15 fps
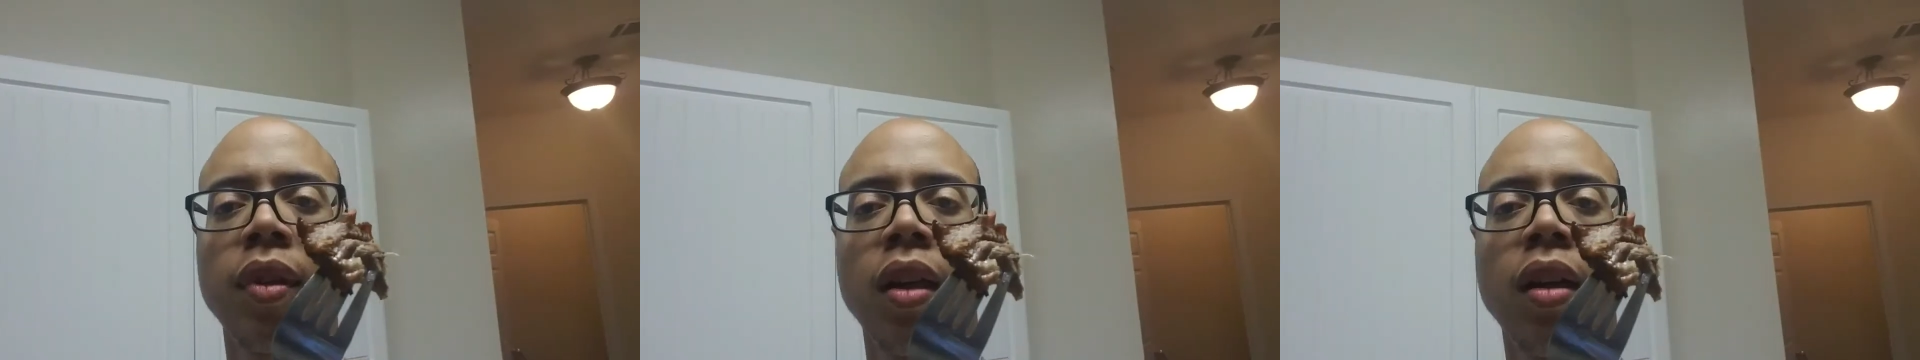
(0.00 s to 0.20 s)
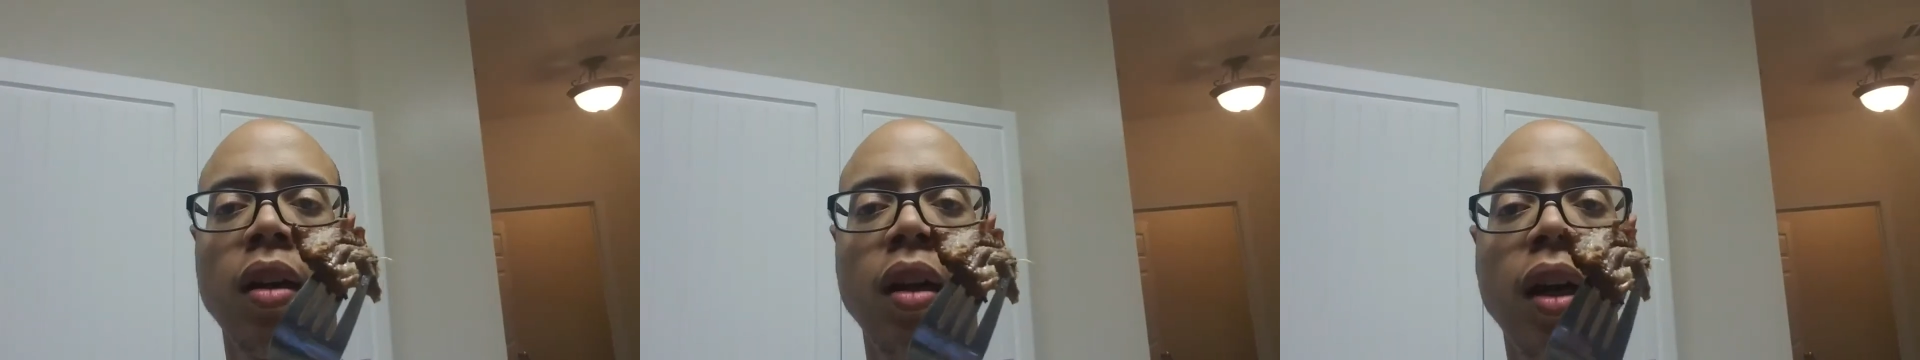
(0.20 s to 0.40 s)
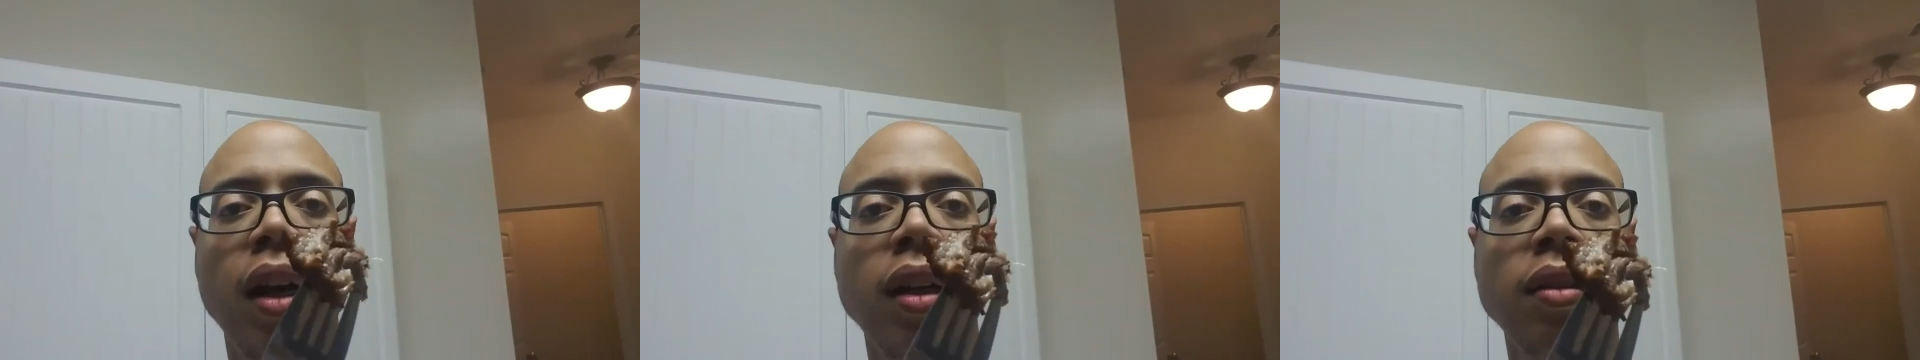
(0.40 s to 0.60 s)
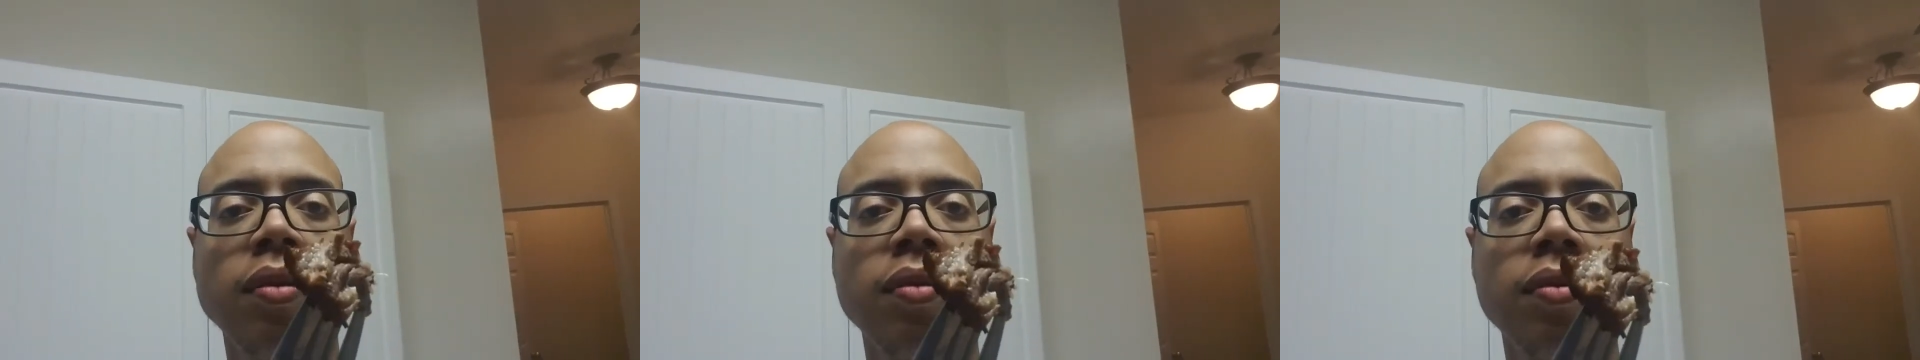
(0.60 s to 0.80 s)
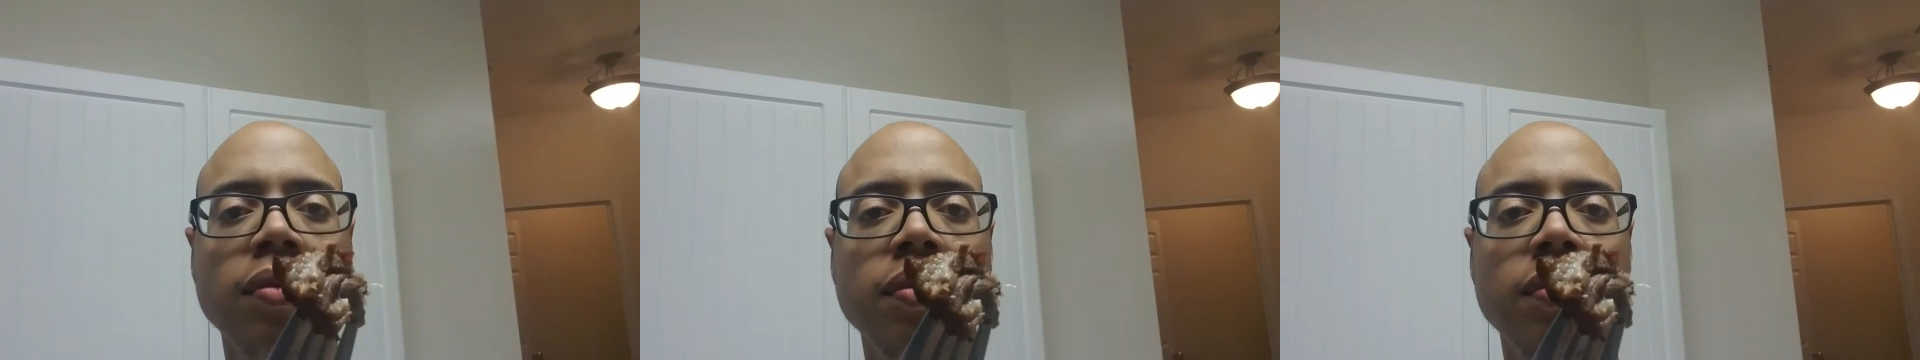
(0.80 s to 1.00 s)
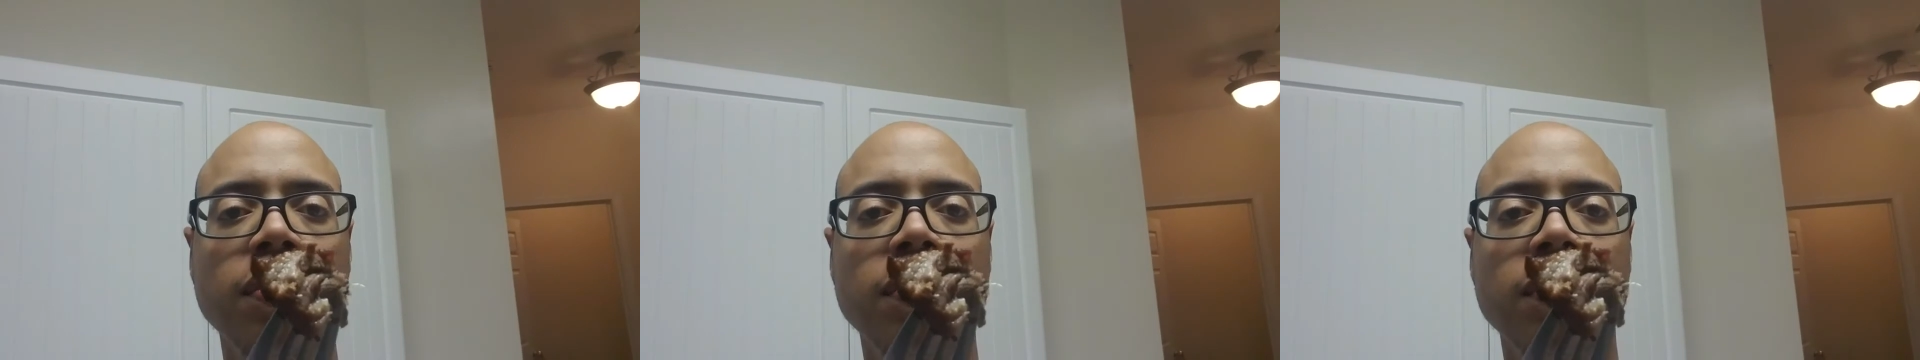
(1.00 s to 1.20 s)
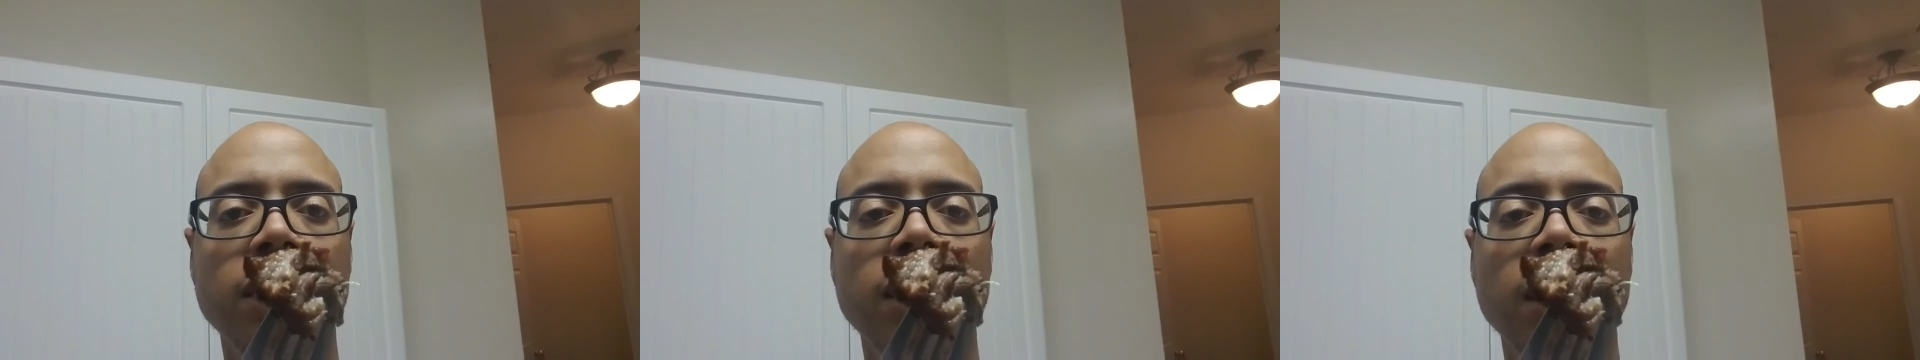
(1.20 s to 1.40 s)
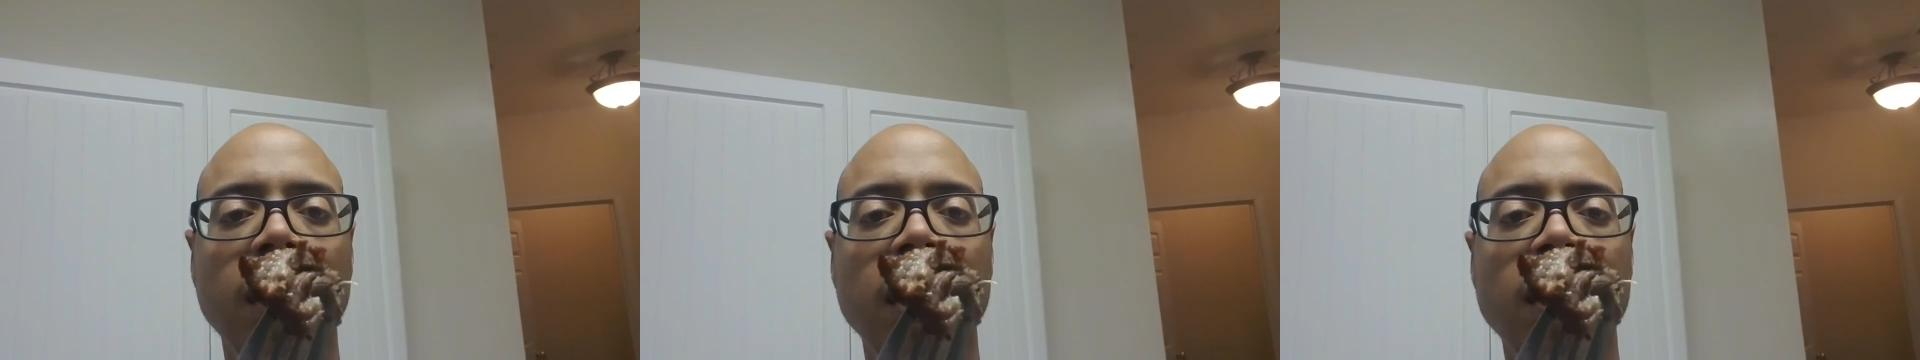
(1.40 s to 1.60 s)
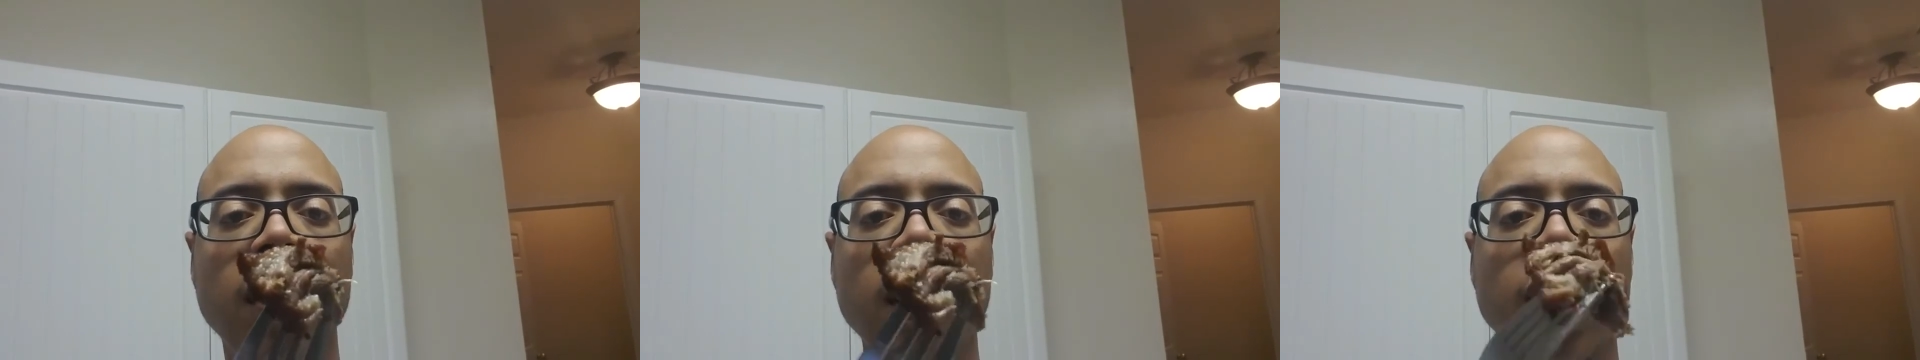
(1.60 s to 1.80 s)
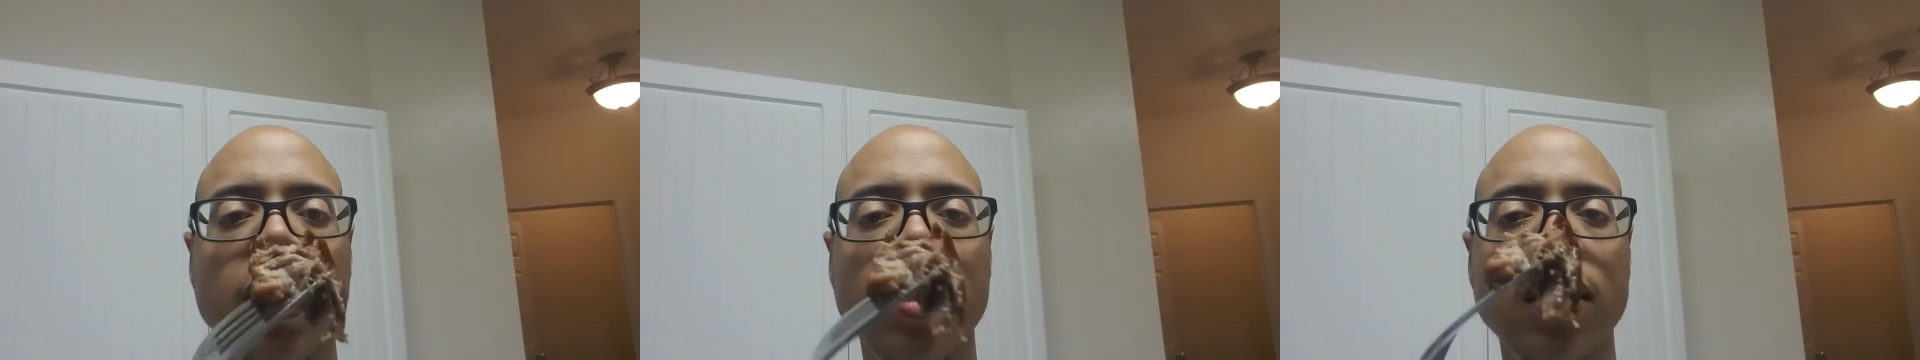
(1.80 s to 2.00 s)
Alright, there
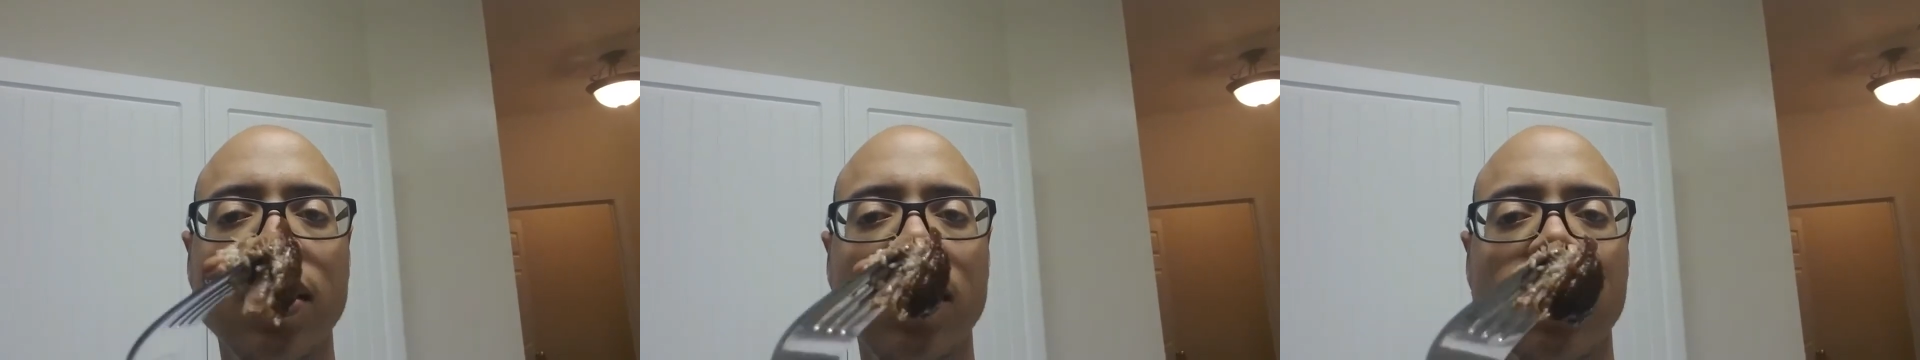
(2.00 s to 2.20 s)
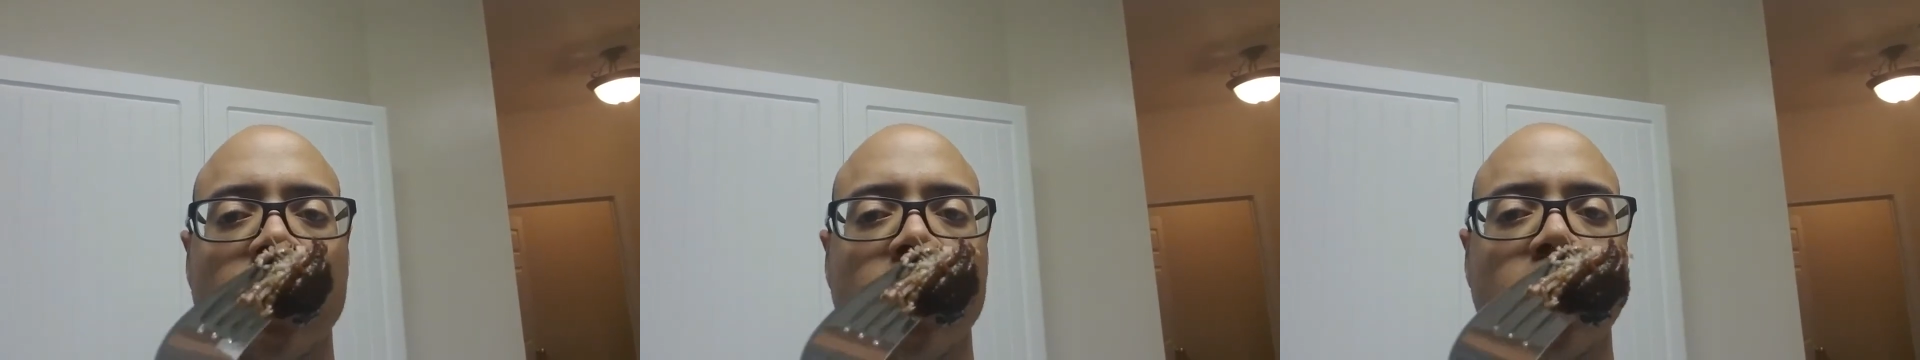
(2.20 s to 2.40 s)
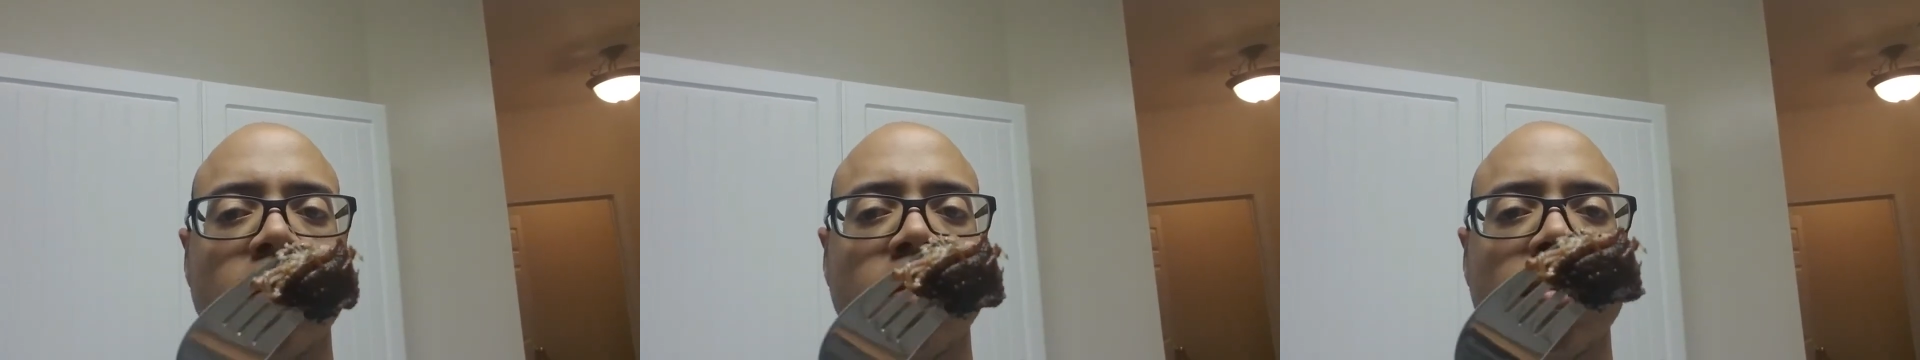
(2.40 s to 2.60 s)
it is.